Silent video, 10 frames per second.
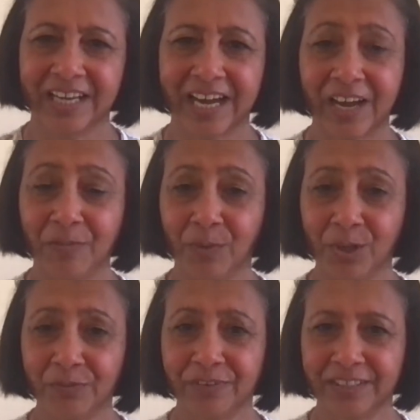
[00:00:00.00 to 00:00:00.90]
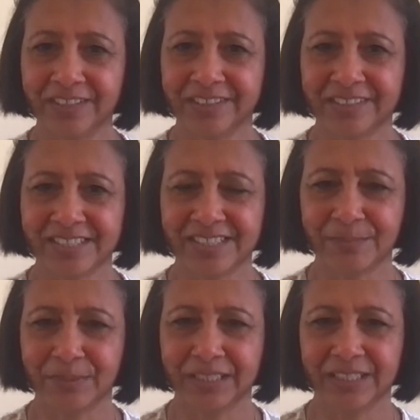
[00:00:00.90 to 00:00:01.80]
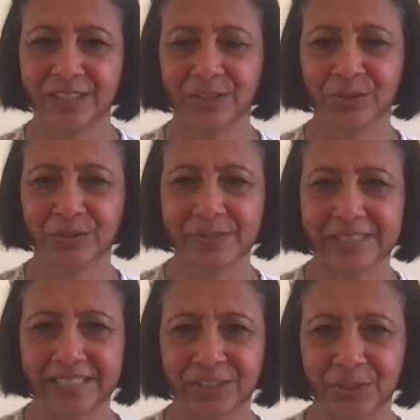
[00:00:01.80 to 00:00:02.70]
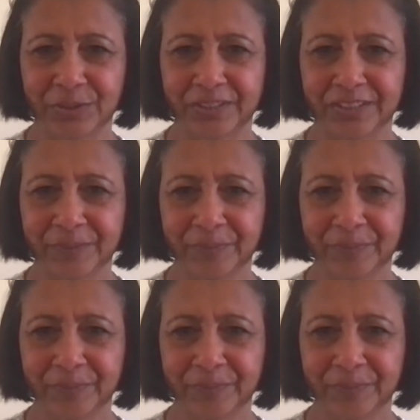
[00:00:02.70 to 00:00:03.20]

I have modified the recipe to use less sugar